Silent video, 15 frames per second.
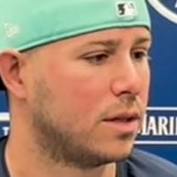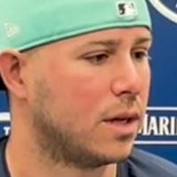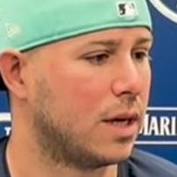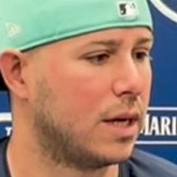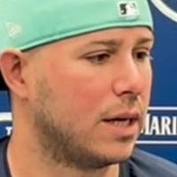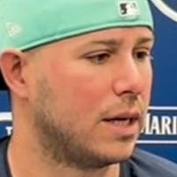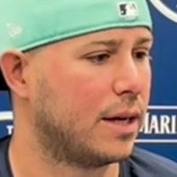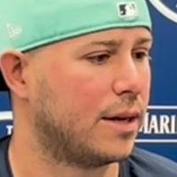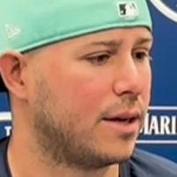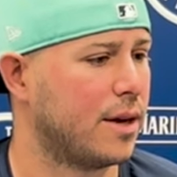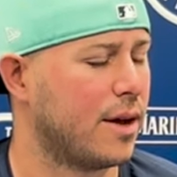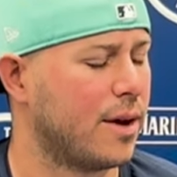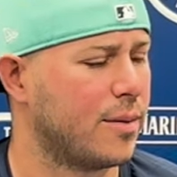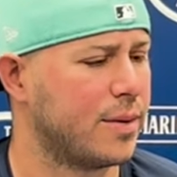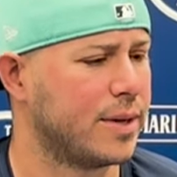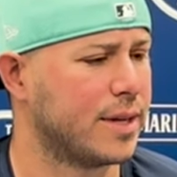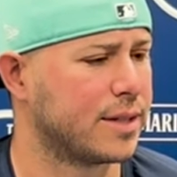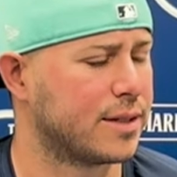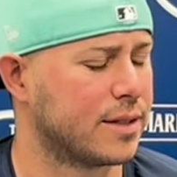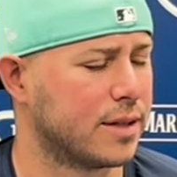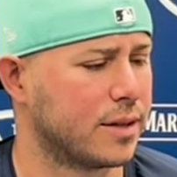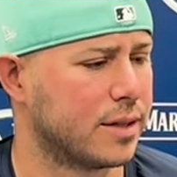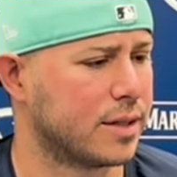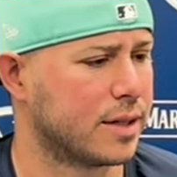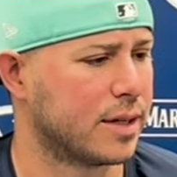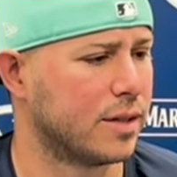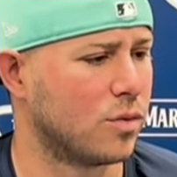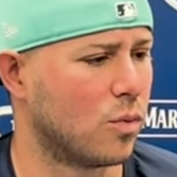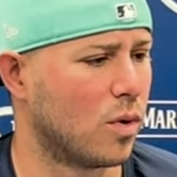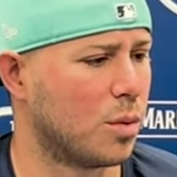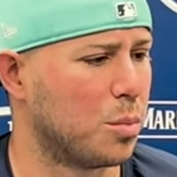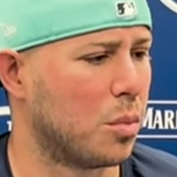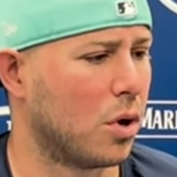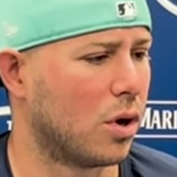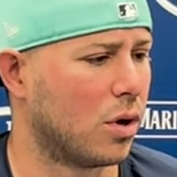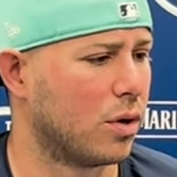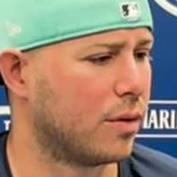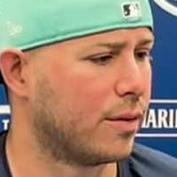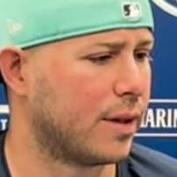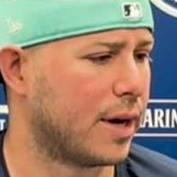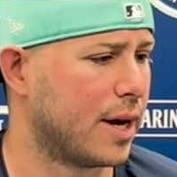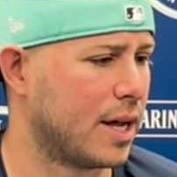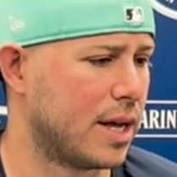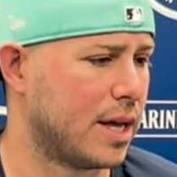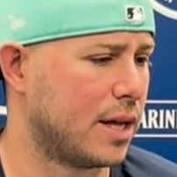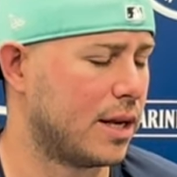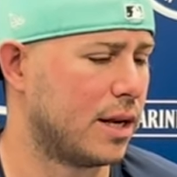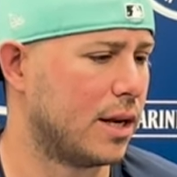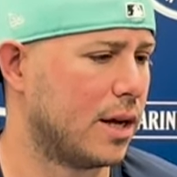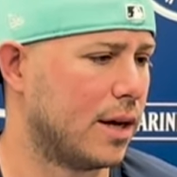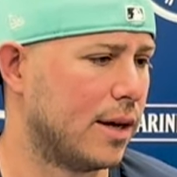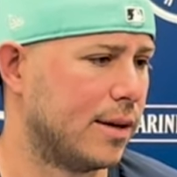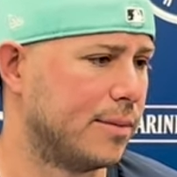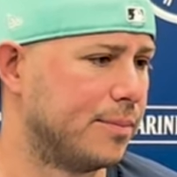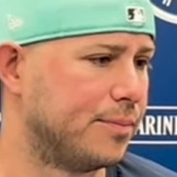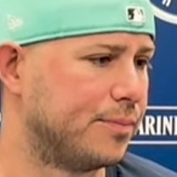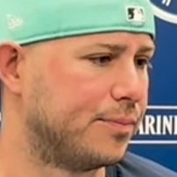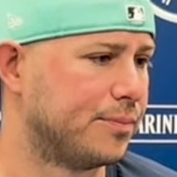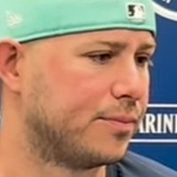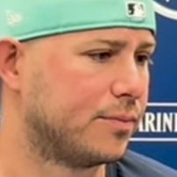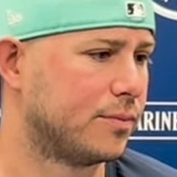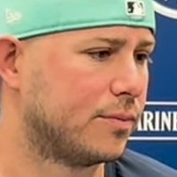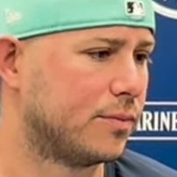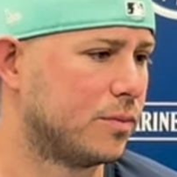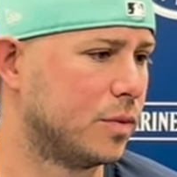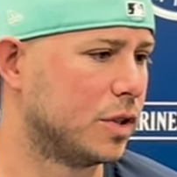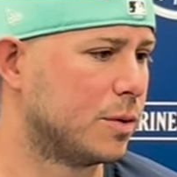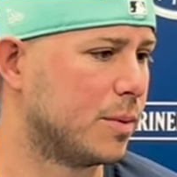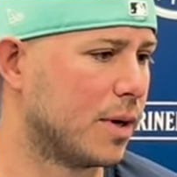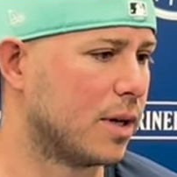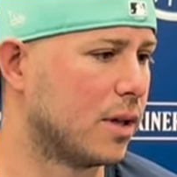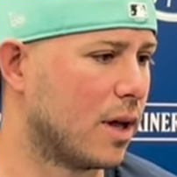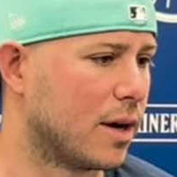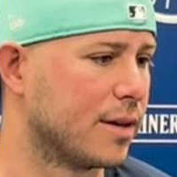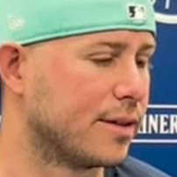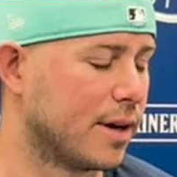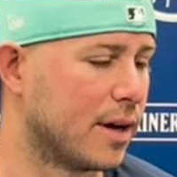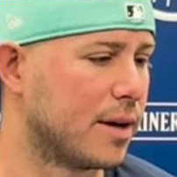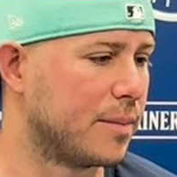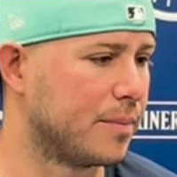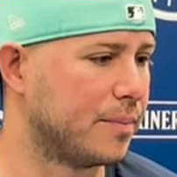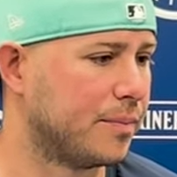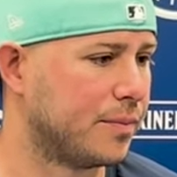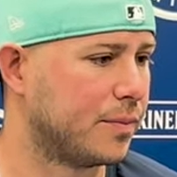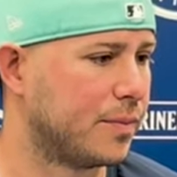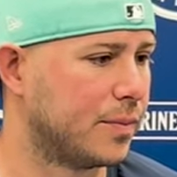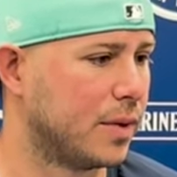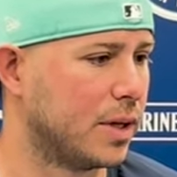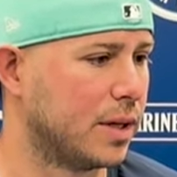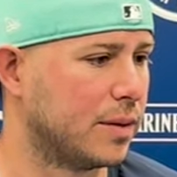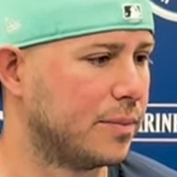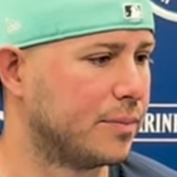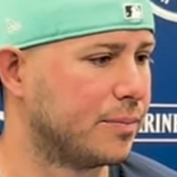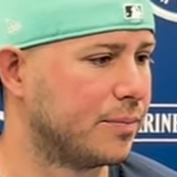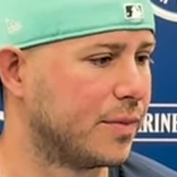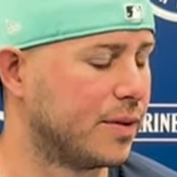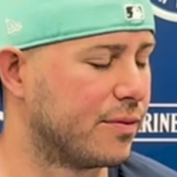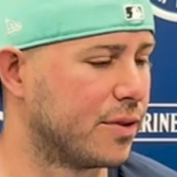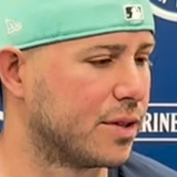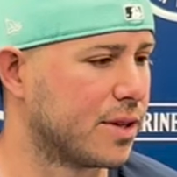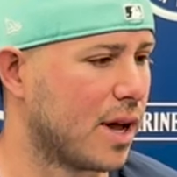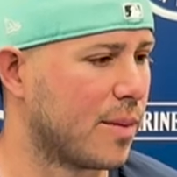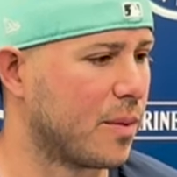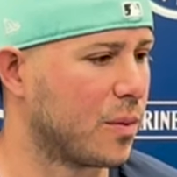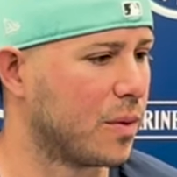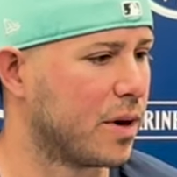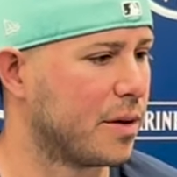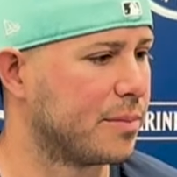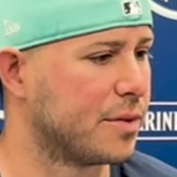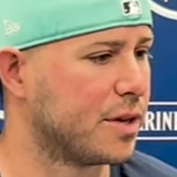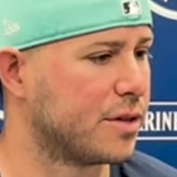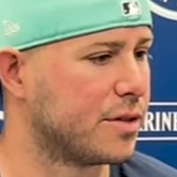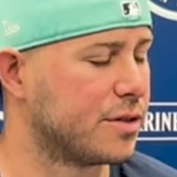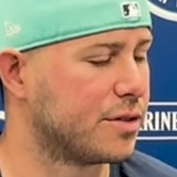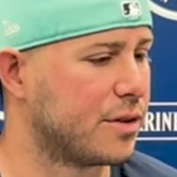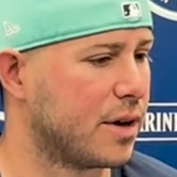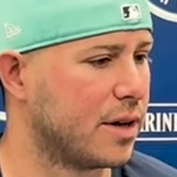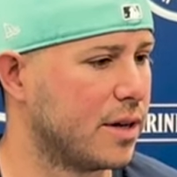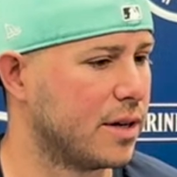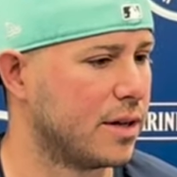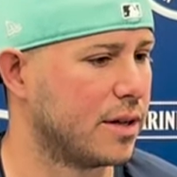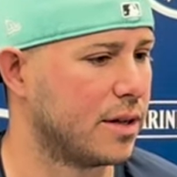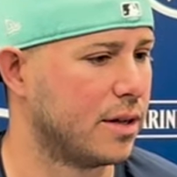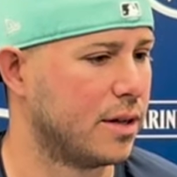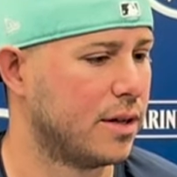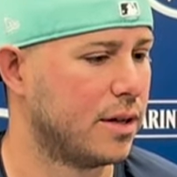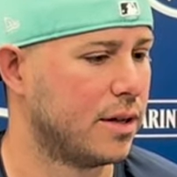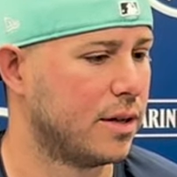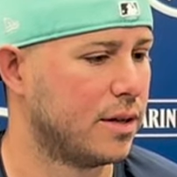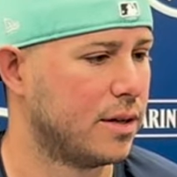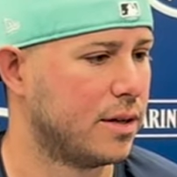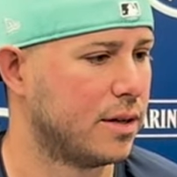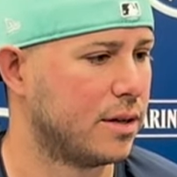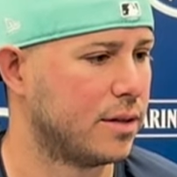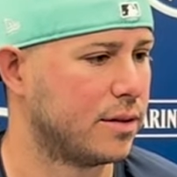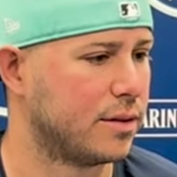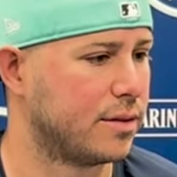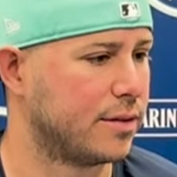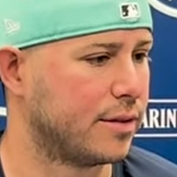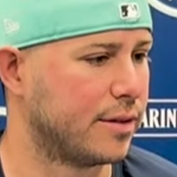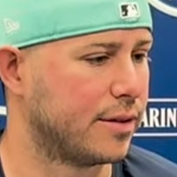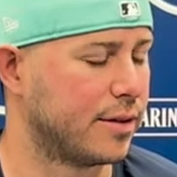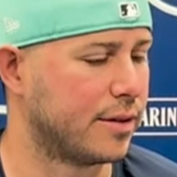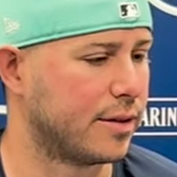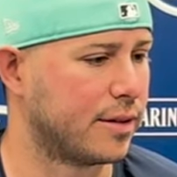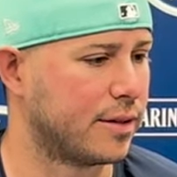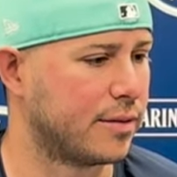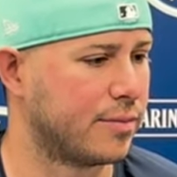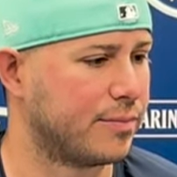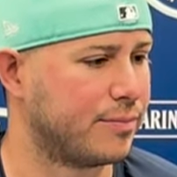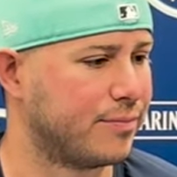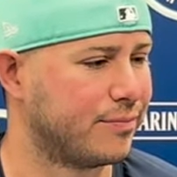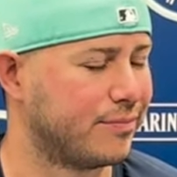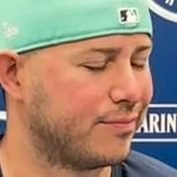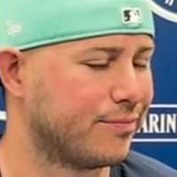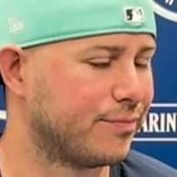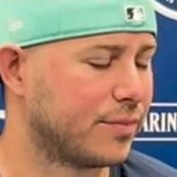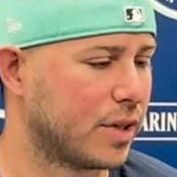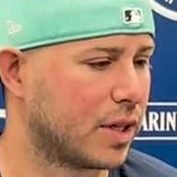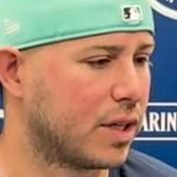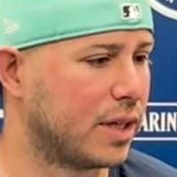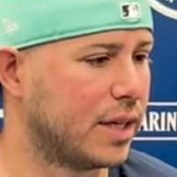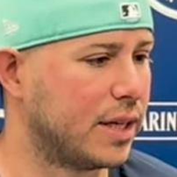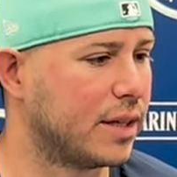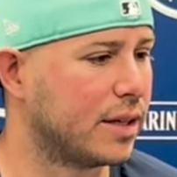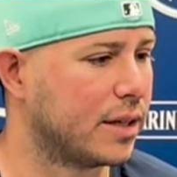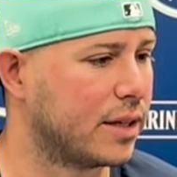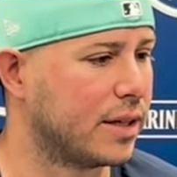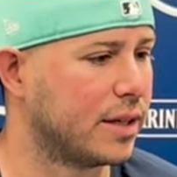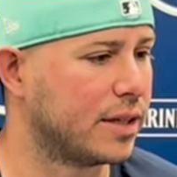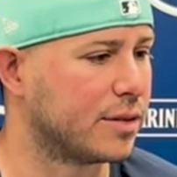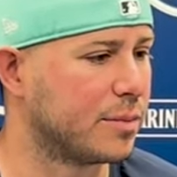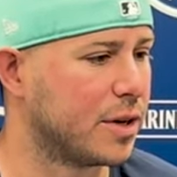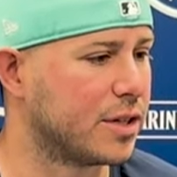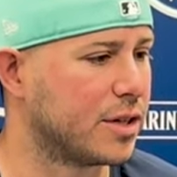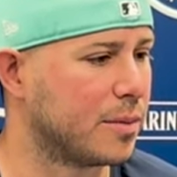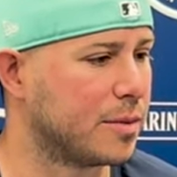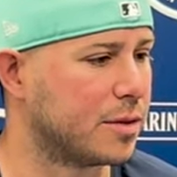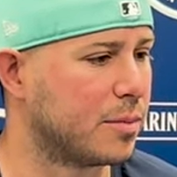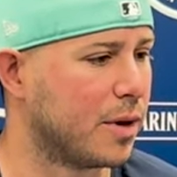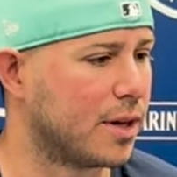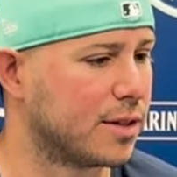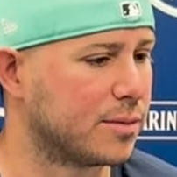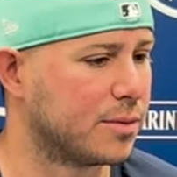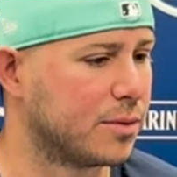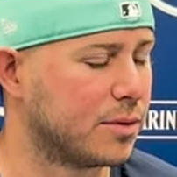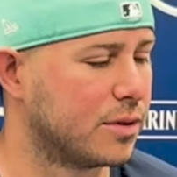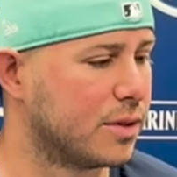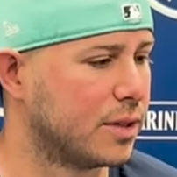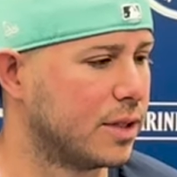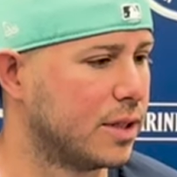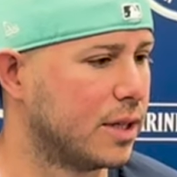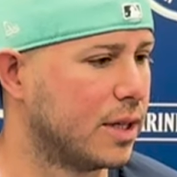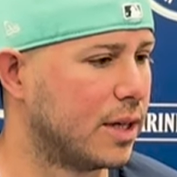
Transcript: No, I wouldn't necessarily say it's one ball that I hit. We spent a lot of time the first time I went up there just trying to clean as much up as possible, and